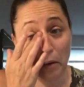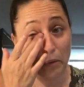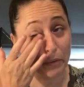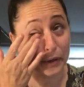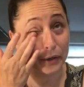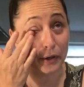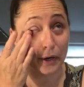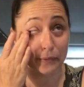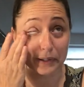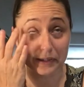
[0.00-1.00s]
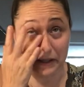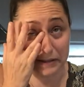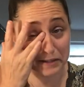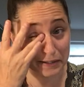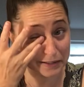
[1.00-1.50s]
What you're not
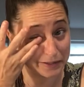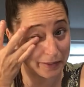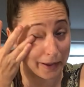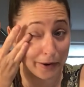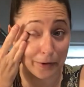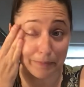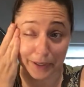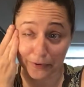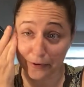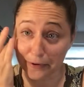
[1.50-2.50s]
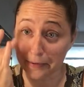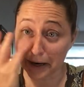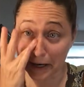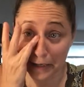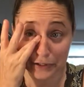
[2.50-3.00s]
realizing is they are
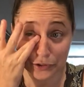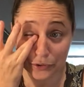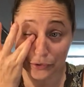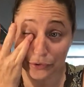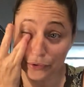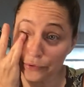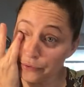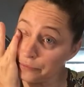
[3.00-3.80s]
mirroring it to you.